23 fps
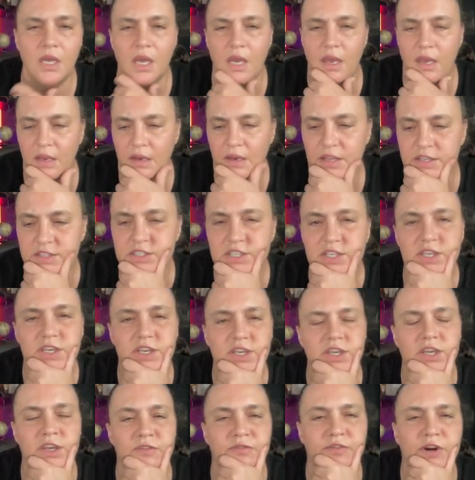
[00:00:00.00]
And let's see
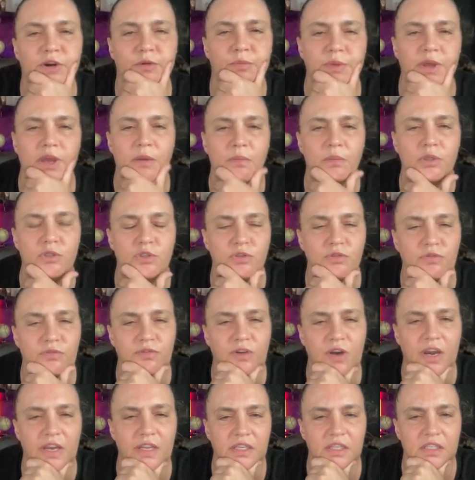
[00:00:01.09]
if I'll be able to
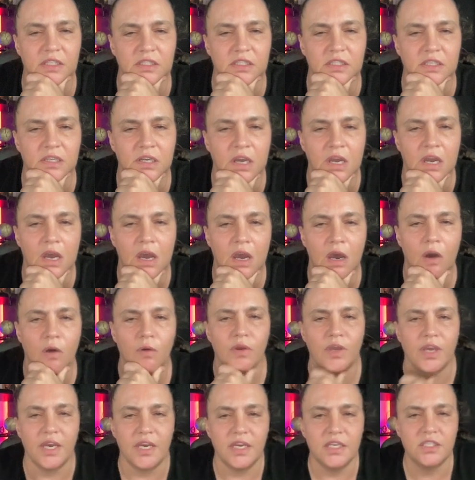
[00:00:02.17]
find it.
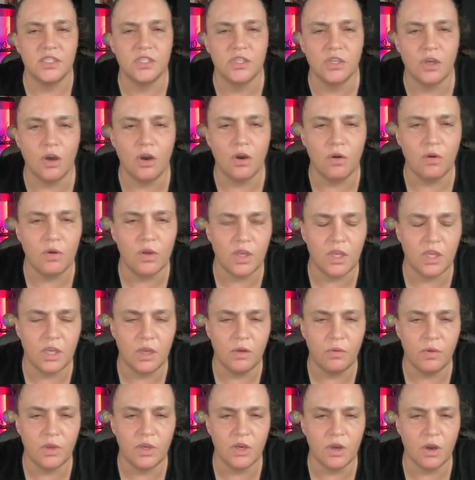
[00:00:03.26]
Okay, so
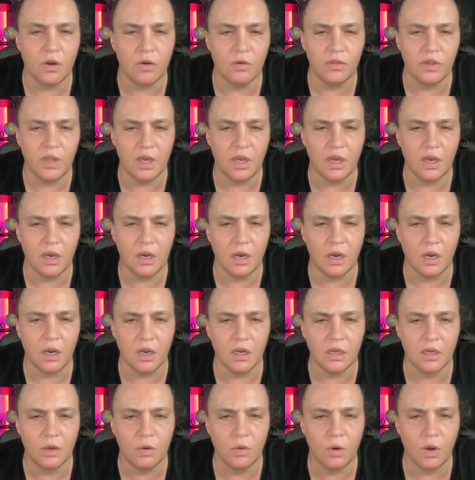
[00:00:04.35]
here we go. There
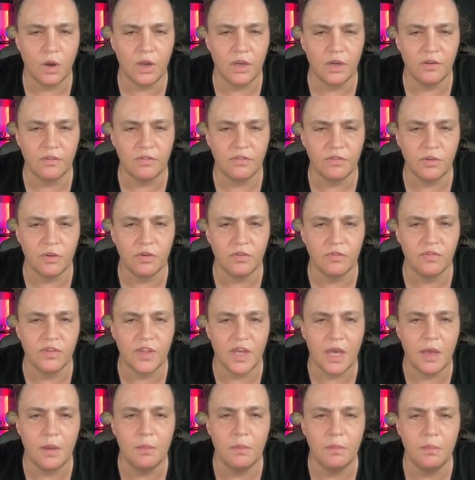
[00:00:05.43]
are quite a few of
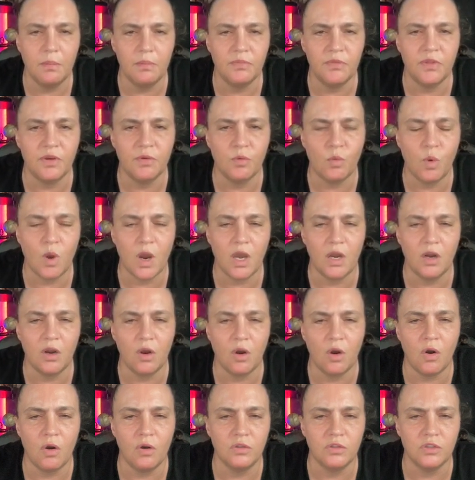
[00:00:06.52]
them. The one
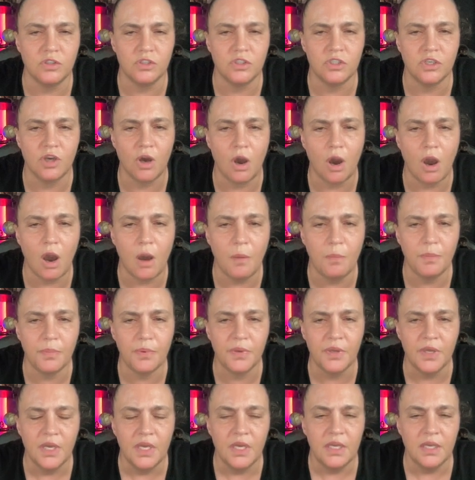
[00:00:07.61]
on top
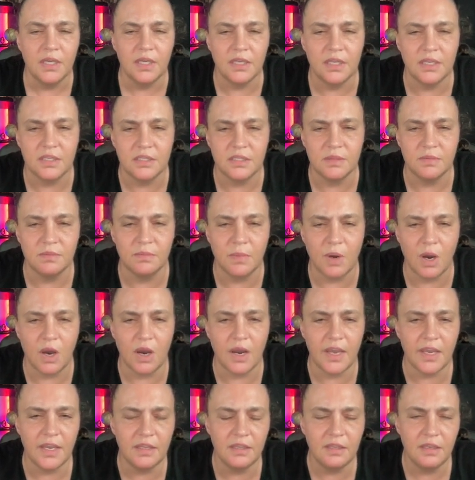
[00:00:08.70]
is
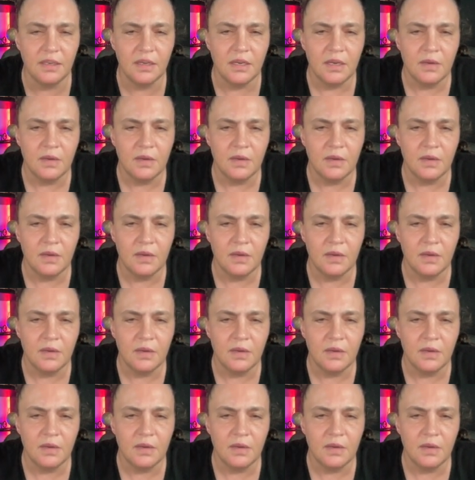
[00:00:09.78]
mine.